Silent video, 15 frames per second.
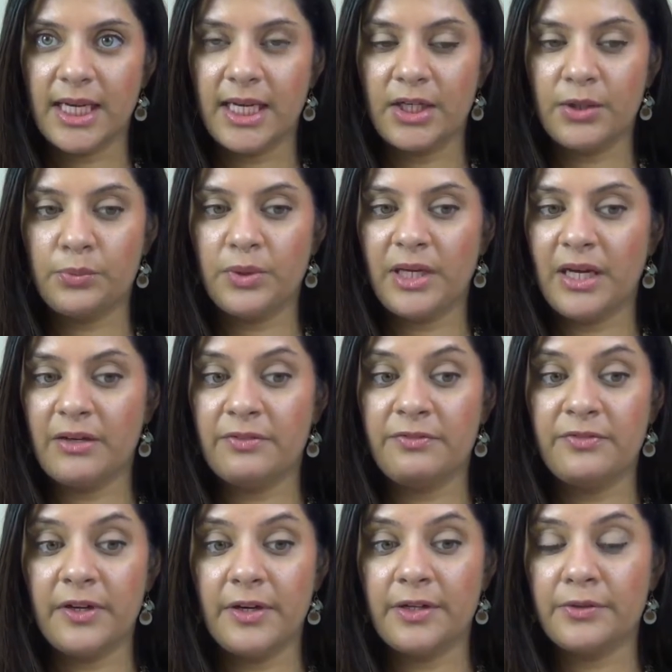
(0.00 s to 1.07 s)
And we had a
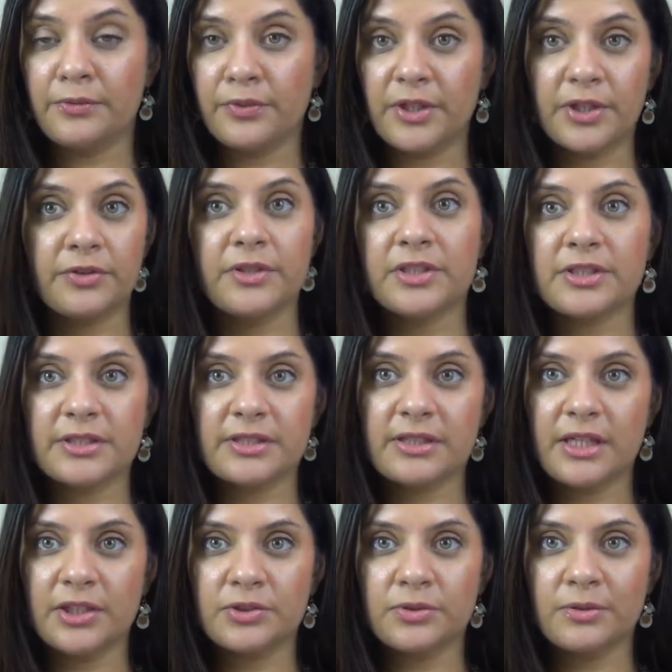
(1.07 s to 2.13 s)
very rigorous
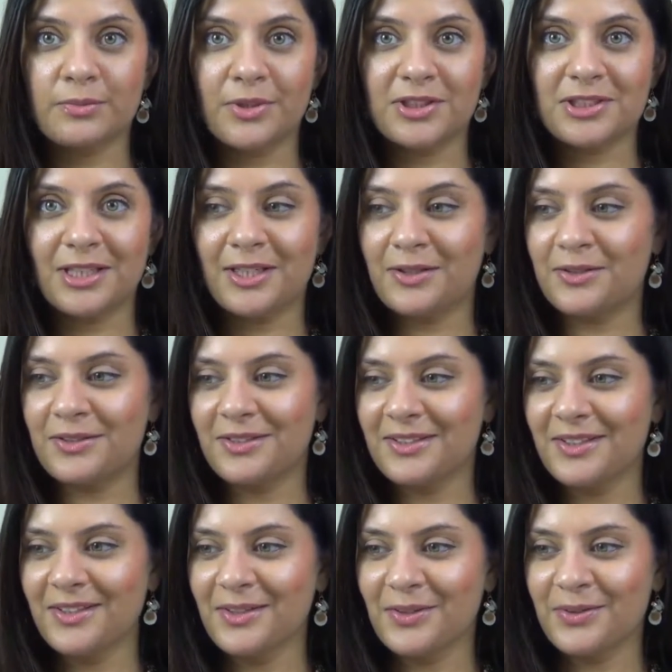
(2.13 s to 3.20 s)
schedule, much like
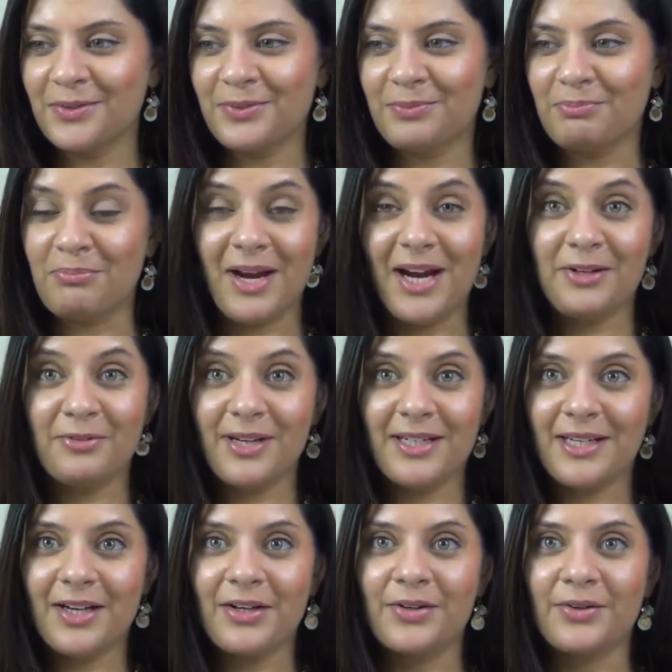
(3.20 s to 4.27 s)
mine
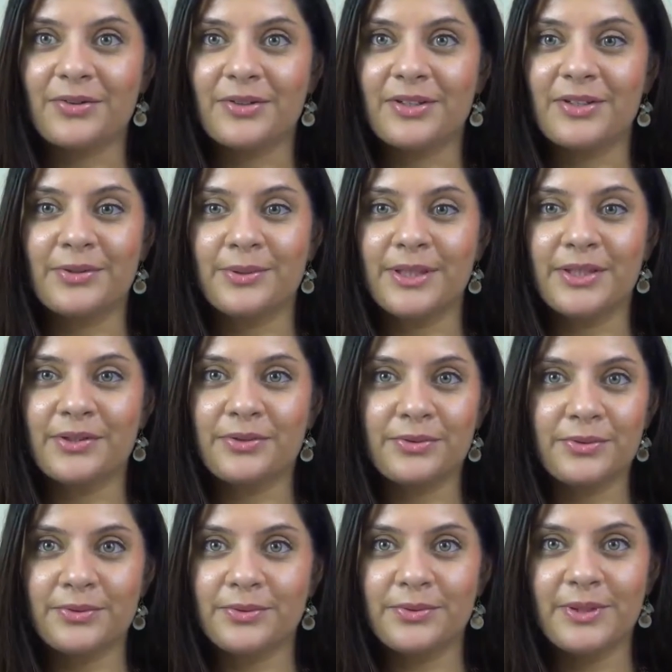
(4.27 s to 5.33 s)
right now, going
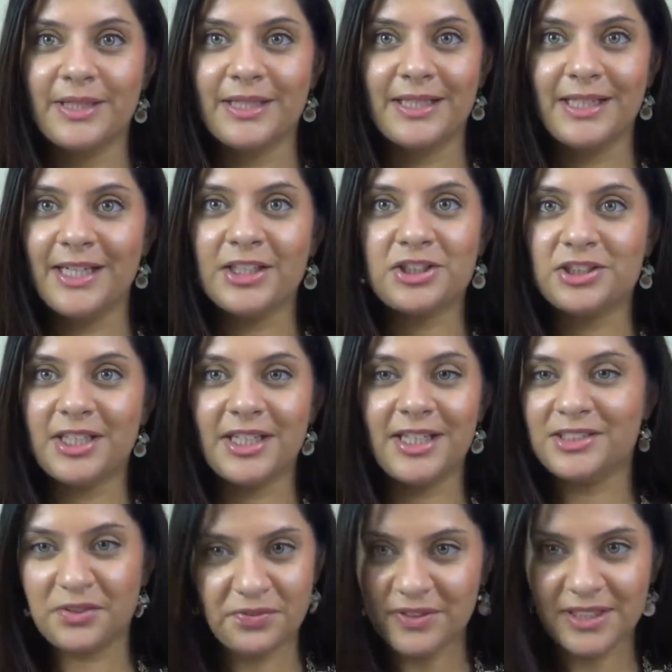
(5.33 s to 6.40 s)
through each
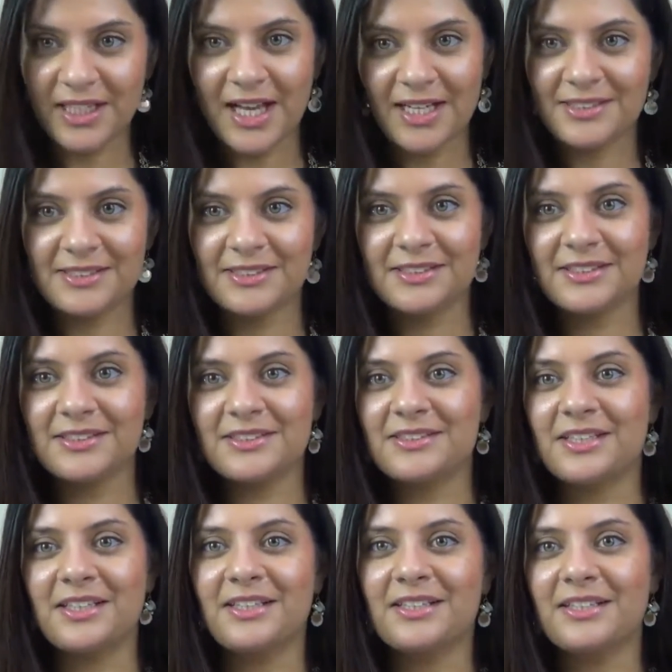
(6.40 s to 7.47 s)
day different
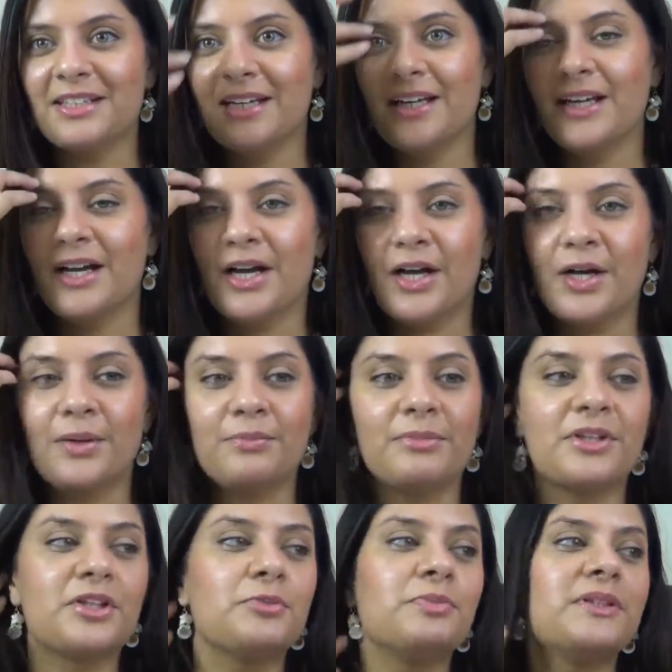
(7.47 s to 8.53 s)
classes, and
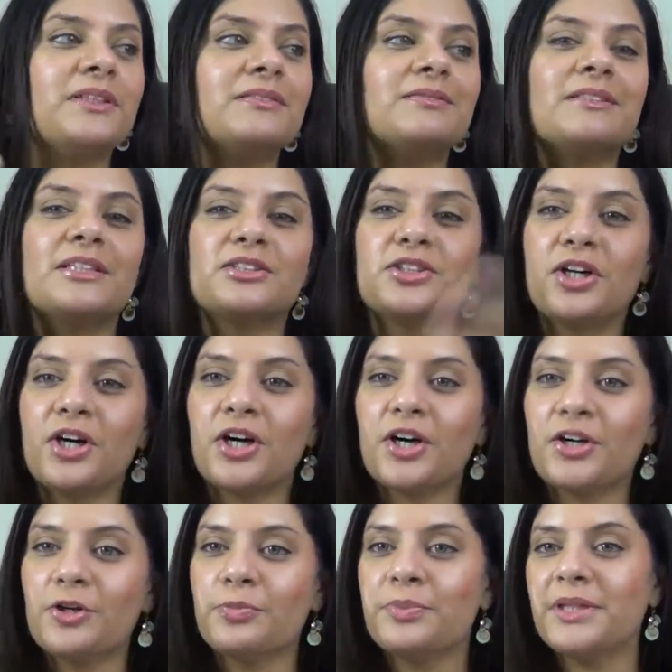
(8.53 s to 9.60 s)
it could be
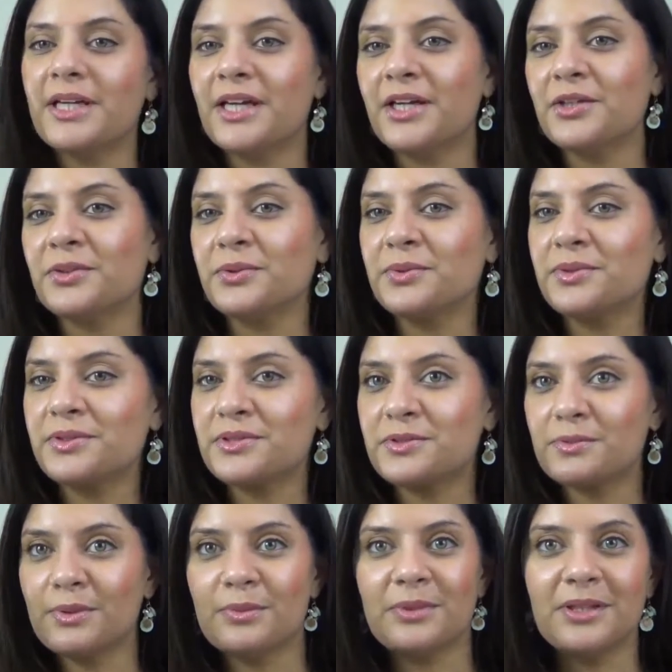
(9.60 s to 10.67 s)
guitar, piano, or
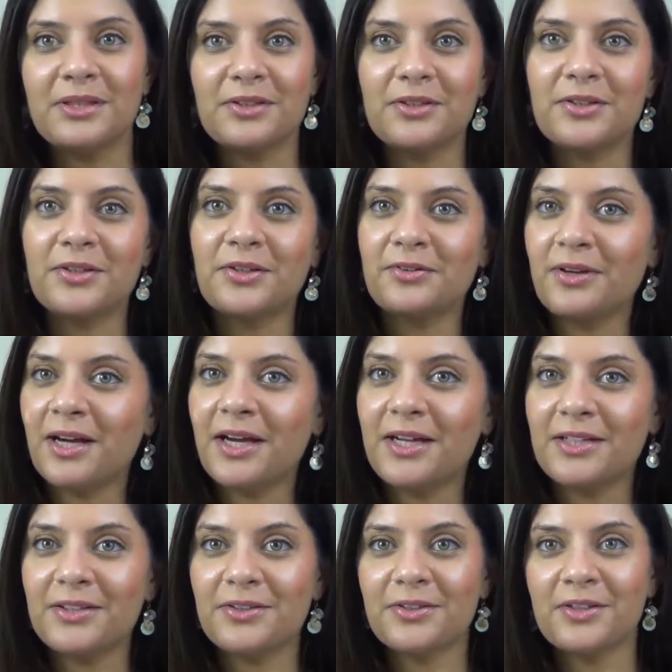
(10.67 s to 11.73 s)
swimming, or
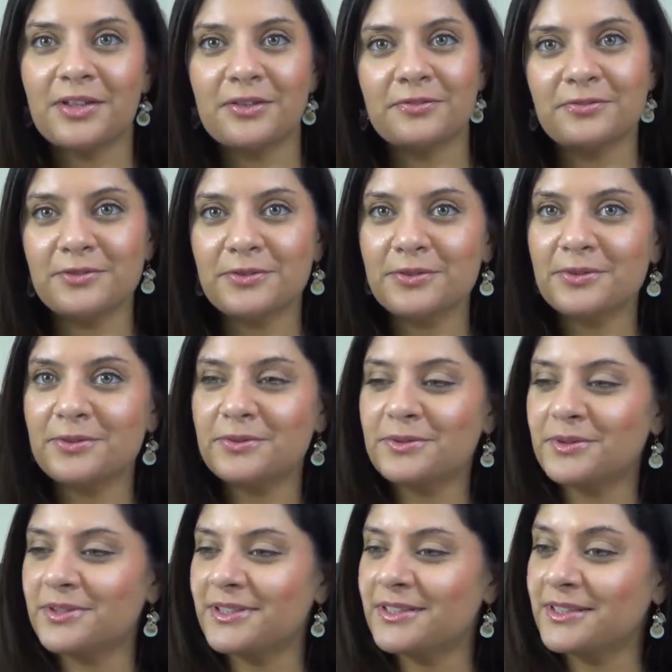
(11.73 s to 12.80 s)
karate, or kung fu,
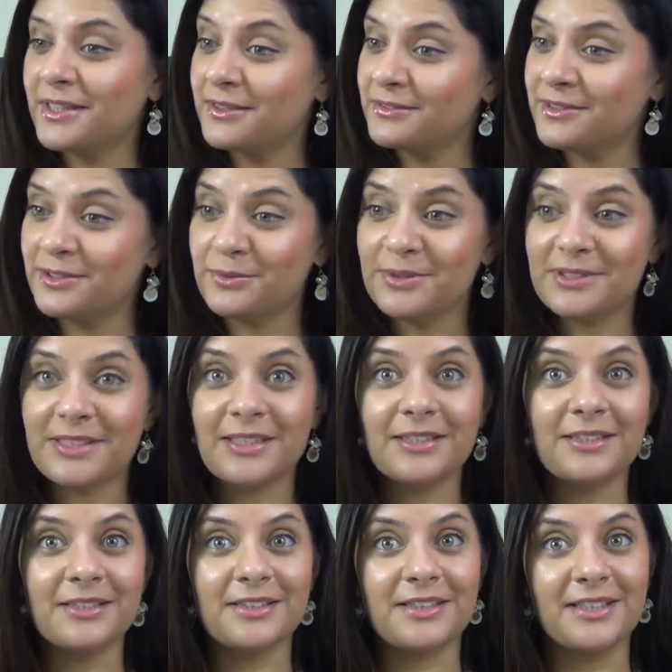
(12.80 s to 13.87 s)
and then there was
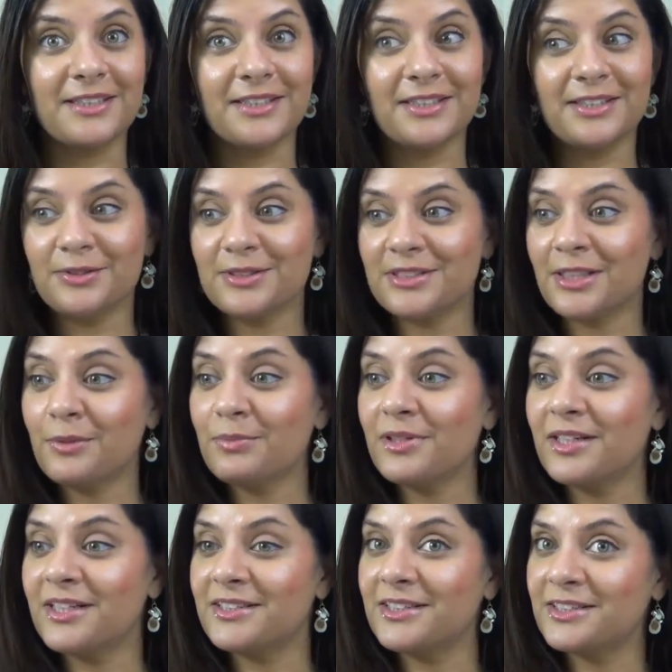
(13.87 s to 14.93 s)
Kathak, and then there was
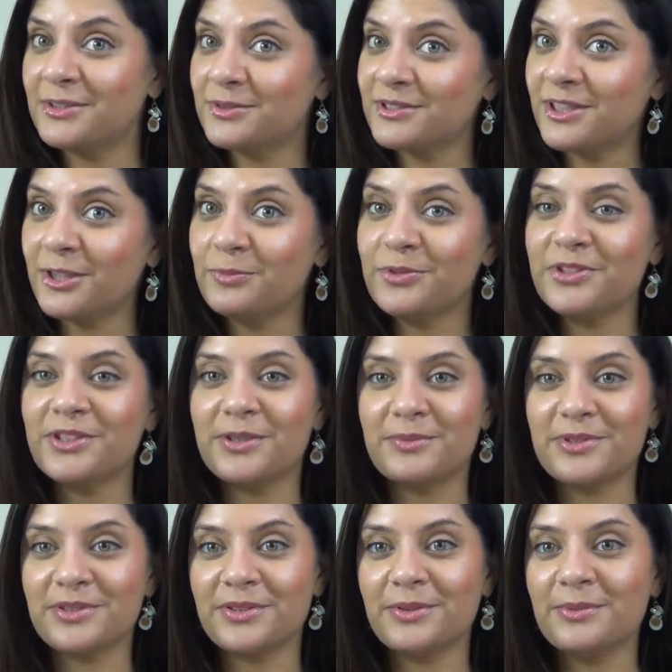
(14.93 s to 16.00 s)
tabla, then there was
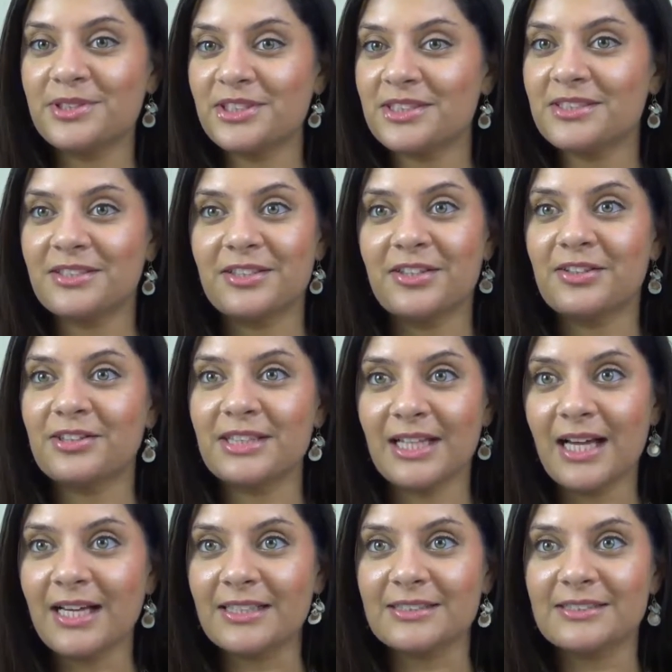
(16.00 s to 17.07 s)
harmonium. So it was just another
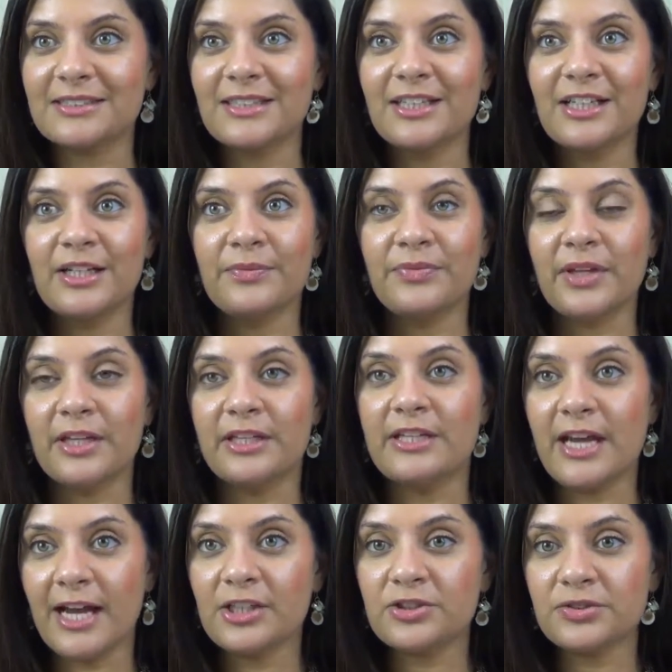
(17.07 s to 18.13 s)
class.
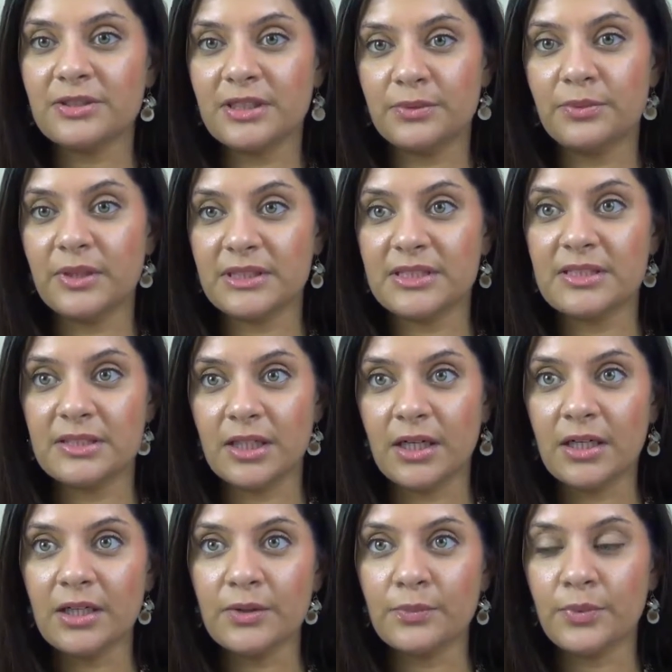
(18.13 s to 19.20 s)
And naturally what
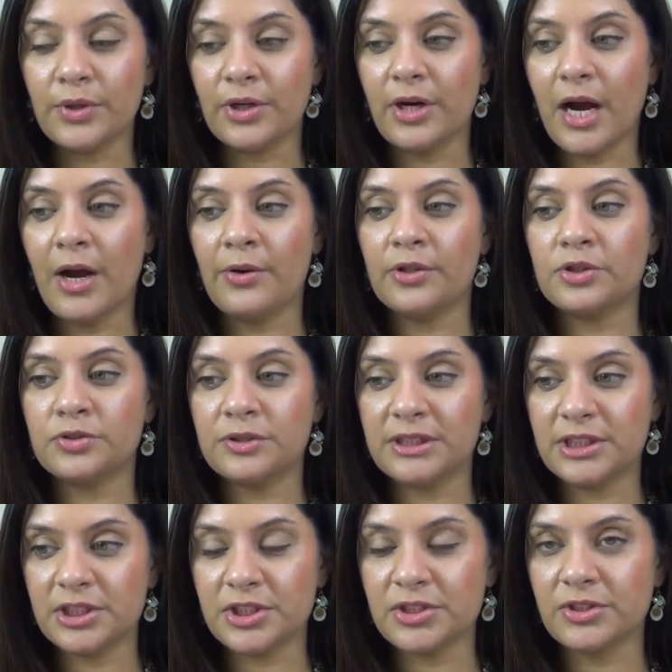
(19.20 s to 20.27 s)
stuck were our
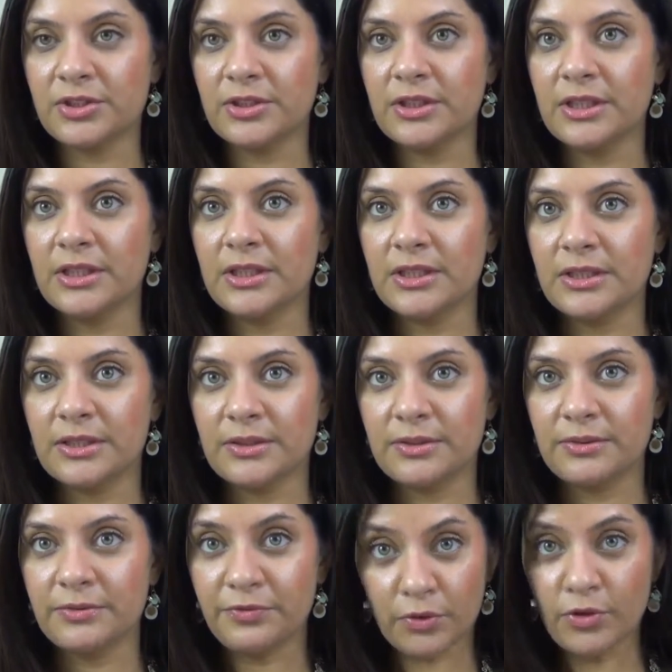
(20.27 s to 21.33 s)
traditional
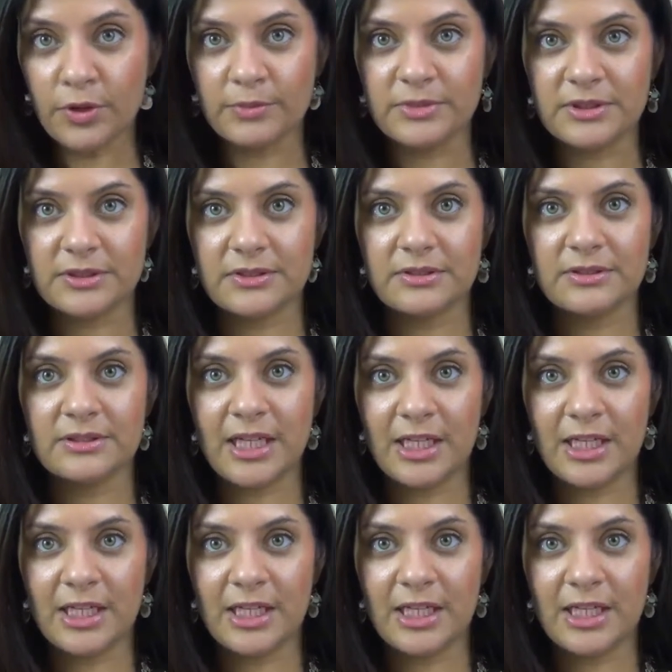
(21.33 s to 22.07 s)
forms.